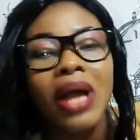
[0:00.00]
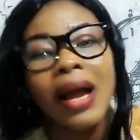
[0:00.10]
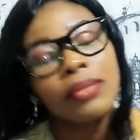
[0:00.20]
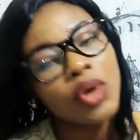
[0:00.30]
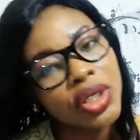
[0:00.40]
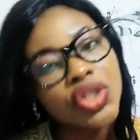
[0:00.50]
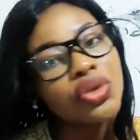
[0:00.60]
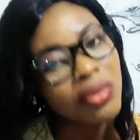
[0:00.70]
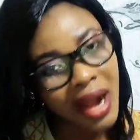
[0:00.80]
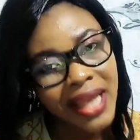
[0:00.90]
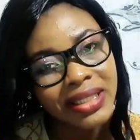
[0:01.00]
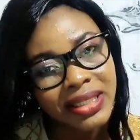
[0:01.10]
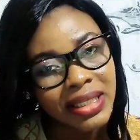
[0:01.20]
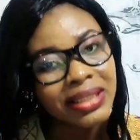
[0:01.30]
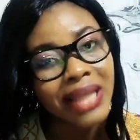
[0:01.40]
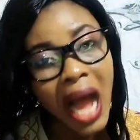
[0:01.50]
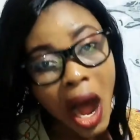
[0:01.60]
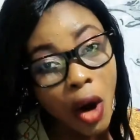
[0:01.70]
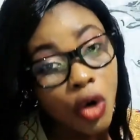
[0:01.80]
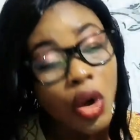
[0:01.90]
I'm going to write it
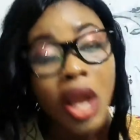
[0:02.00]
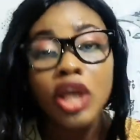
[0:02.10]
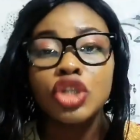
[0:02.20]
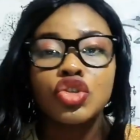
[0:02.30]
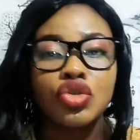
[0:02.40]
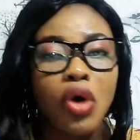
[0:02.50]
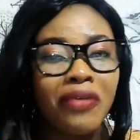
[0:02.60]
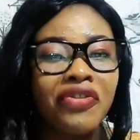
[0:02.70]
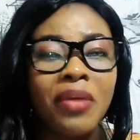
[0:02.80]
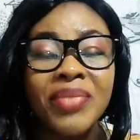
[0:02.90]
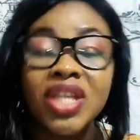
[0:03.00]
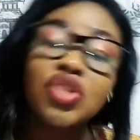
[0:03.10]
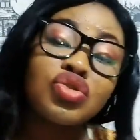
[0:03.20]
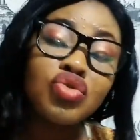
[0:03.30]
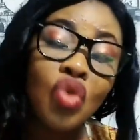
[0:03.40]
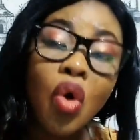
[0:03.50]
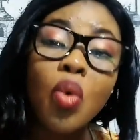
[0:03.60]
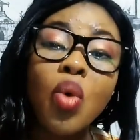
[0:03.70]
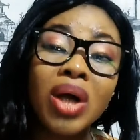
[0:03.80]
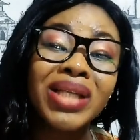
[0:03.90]
down, so for me to know
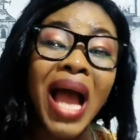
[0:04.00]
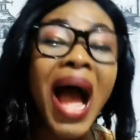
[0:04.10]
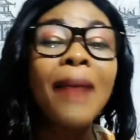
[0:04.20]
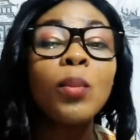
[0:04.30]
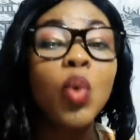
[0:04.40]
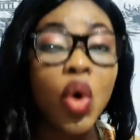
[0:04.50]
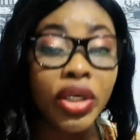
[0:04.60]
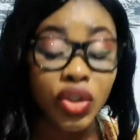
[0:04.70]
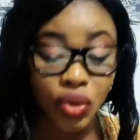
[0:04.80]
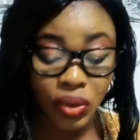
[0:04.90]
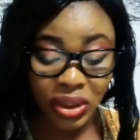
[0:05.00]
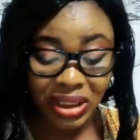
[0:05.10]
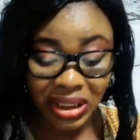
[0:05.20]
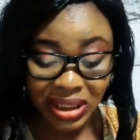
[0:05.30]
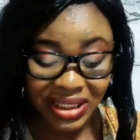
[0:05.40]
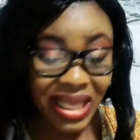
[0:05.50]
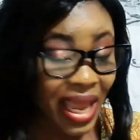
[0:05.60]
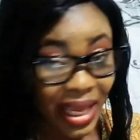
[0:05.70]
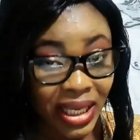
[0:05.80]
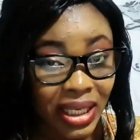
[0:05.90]
what I'm going to
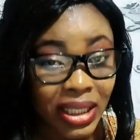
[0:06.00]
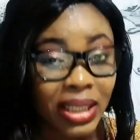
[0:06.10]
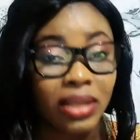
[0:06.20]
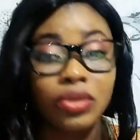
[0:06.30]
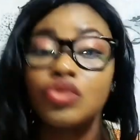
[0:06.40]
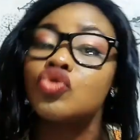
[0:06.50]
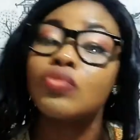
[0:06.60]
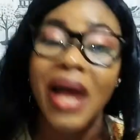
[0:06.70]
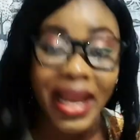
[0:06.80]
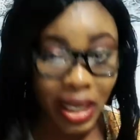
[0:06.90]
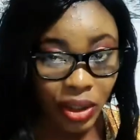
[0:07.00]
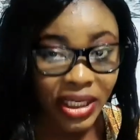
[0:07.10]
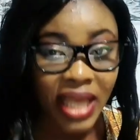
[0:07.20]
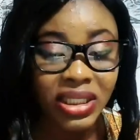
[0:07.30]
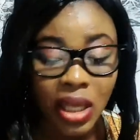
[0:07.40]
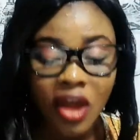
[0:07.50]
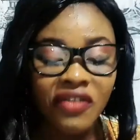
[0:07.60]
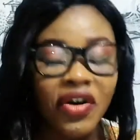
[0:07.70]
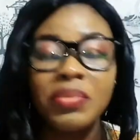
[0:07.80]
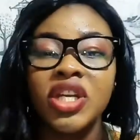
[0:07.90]
say to my audience,
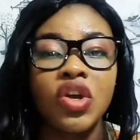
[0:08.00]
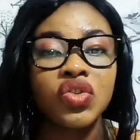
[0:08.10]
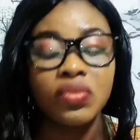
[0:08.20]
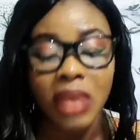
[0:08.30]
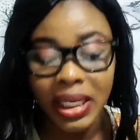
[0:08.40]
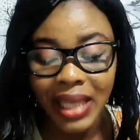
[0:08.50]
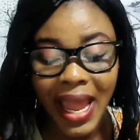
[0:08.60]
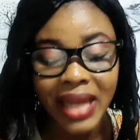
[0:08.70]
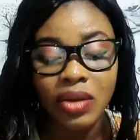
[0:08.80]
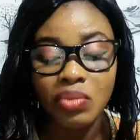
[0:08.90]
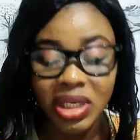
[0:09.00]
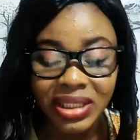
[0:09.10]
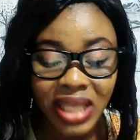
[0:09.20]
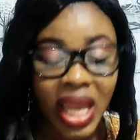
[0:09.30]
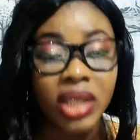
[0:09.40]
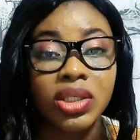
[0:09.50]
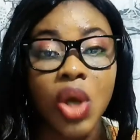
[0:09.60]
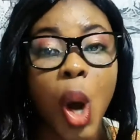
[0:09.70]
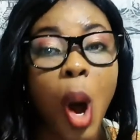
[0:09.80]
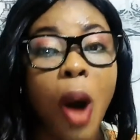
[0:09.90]
for me not to make any mistakes
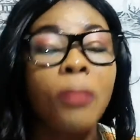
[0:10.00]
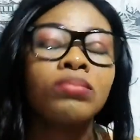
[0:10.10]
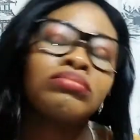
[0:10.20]
or